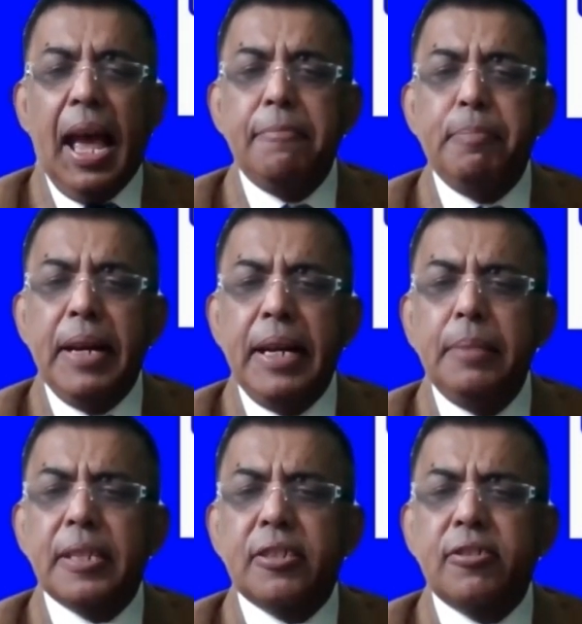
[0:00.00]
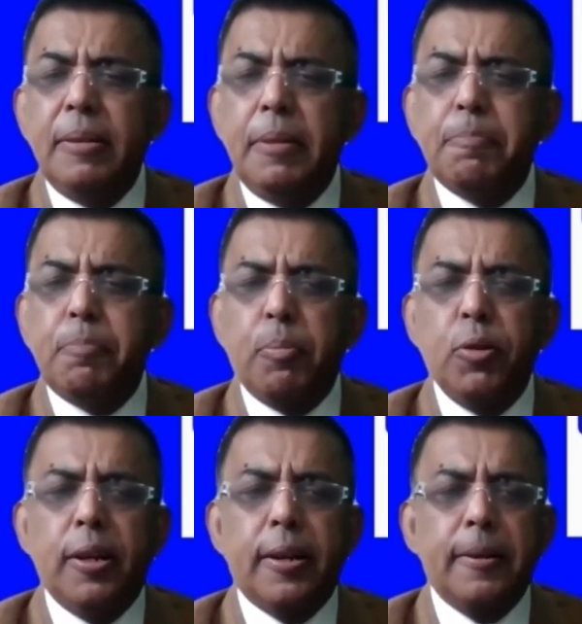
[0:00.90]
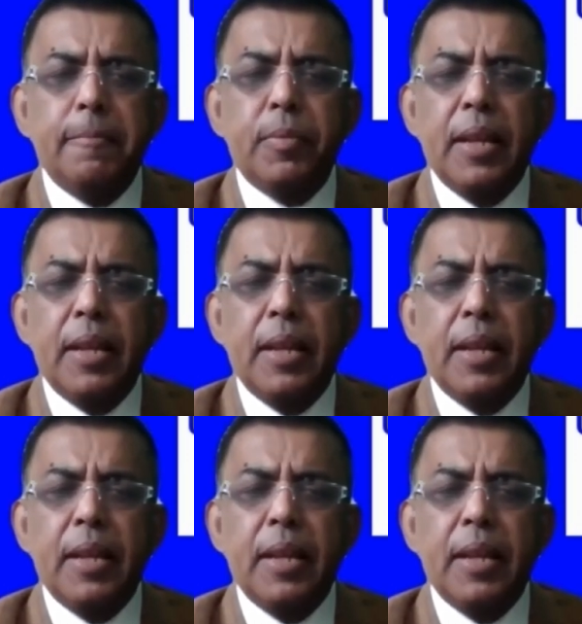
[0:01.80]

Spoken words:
have made him extremely popular